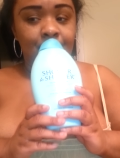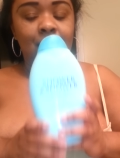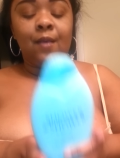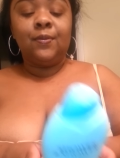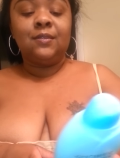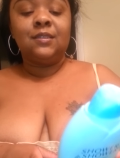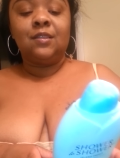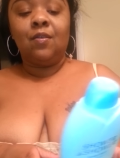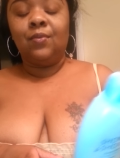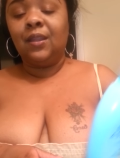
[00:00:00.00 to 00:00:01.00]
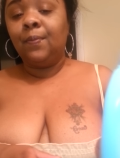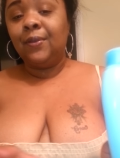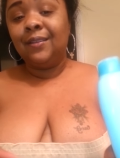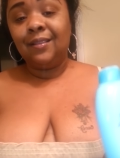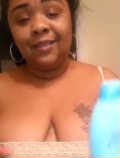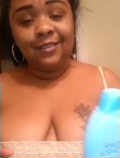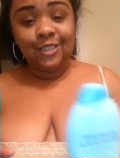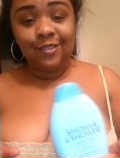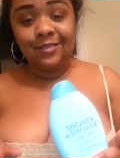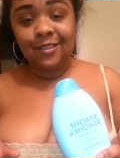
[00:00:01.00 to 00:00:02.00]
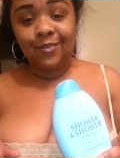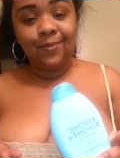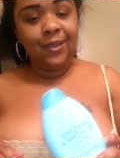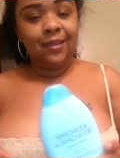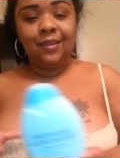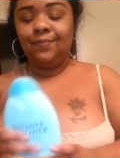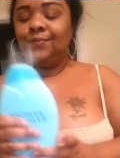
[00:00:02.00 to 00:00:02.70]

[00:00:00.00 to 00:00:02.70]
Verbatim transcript: I put this on when I put clean sheets on the bed